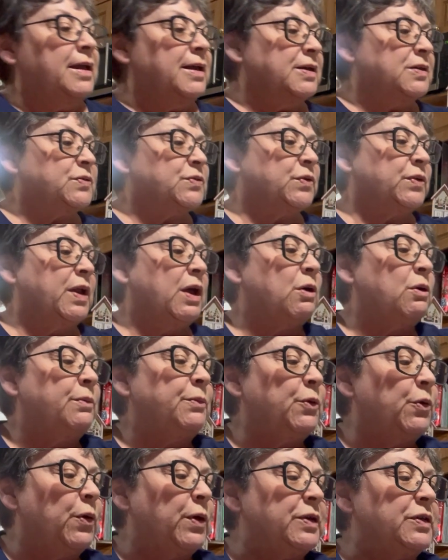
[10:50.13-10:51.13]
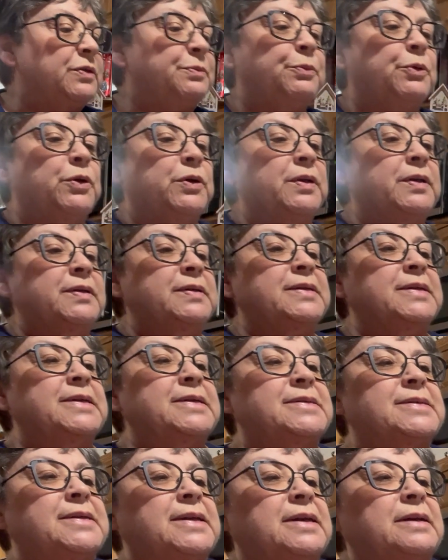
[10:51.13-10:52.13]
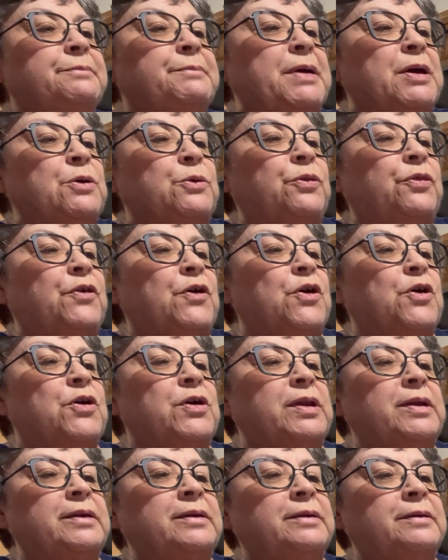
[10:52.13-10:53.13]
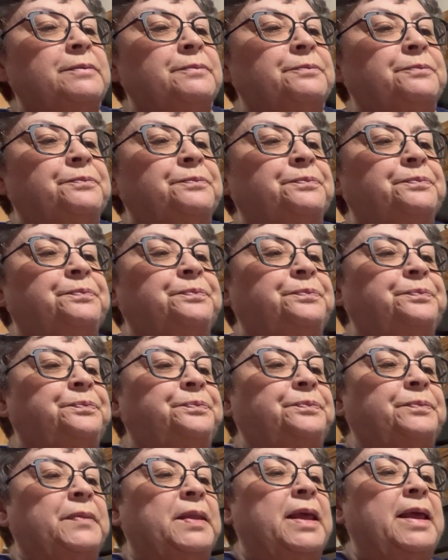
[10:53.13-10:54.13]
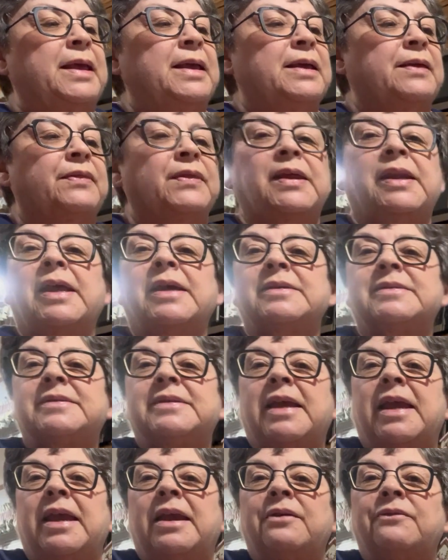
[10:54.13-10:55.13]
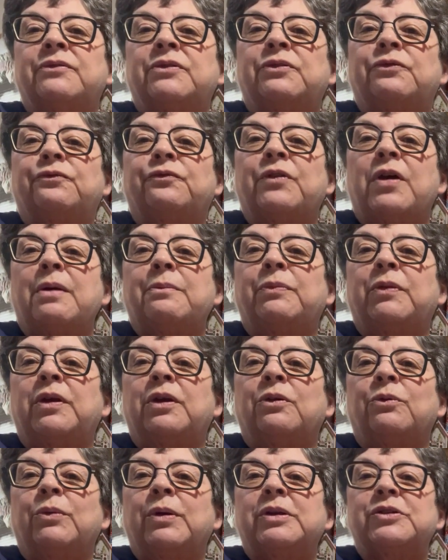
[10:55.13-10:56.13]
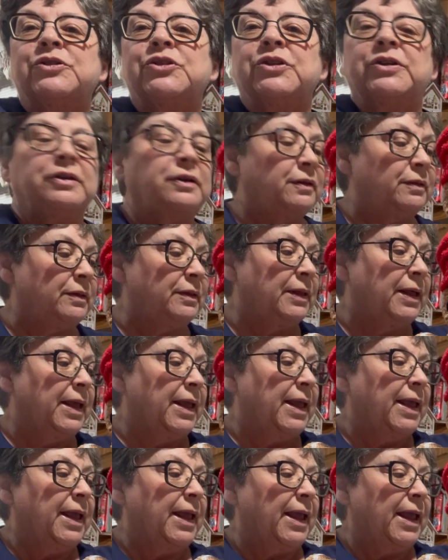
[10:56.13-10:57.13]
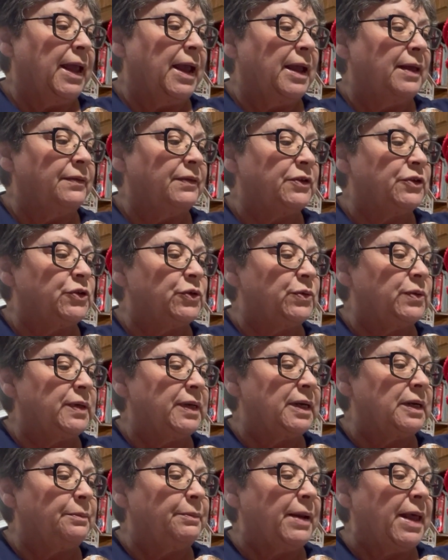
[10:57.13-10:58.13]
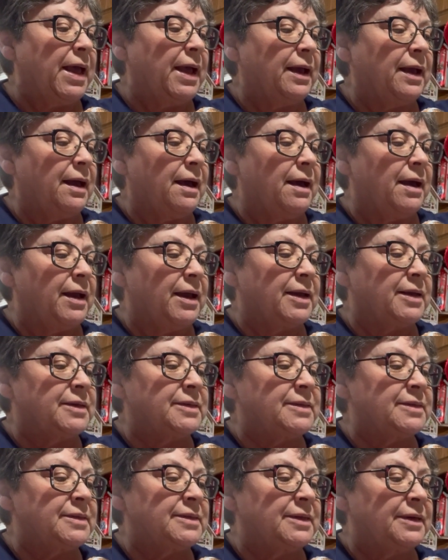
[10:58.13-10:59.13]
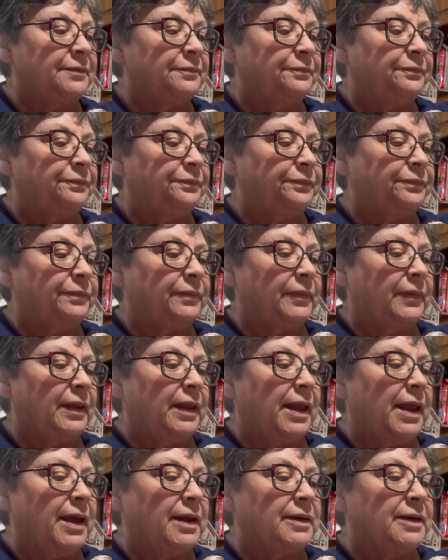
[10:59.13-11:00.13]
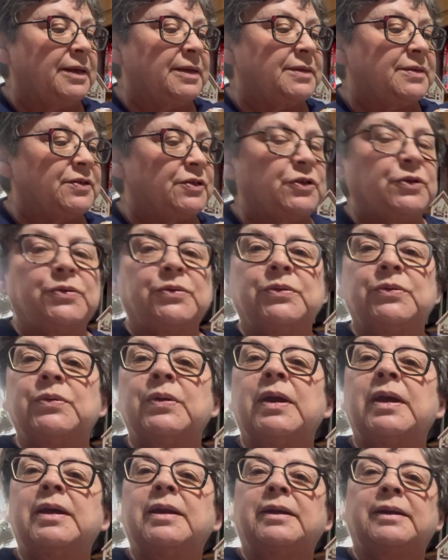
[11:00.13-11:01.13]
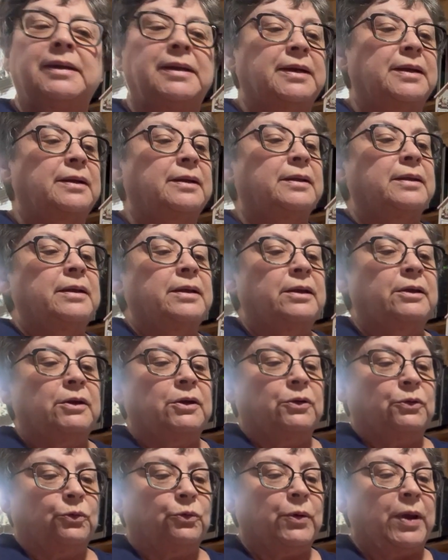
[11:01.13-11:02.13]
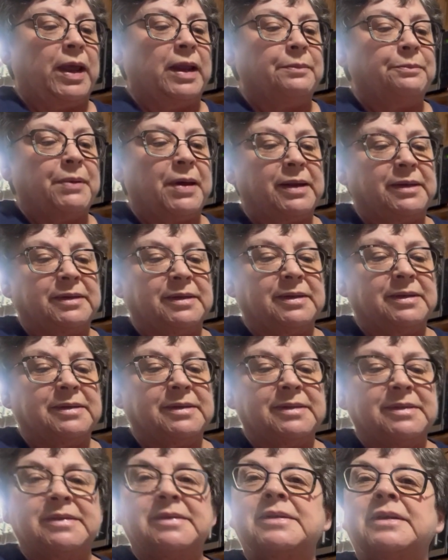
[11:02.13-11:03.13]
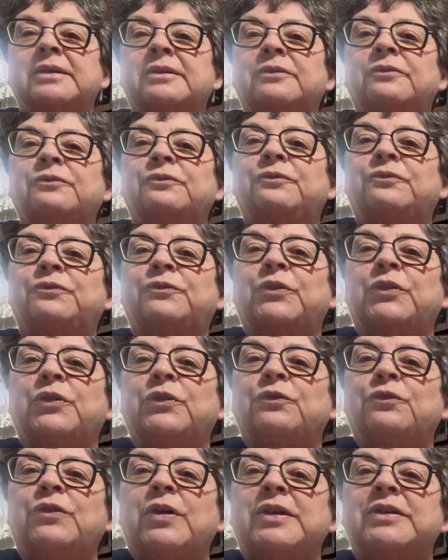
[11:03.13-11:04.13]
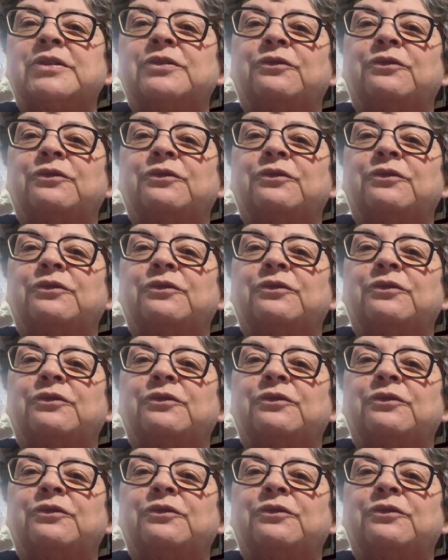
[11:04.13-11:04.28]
So now I'm going to put his little mouth on that I saved from the original, and the two little black eyes, and his two little red buttons for the front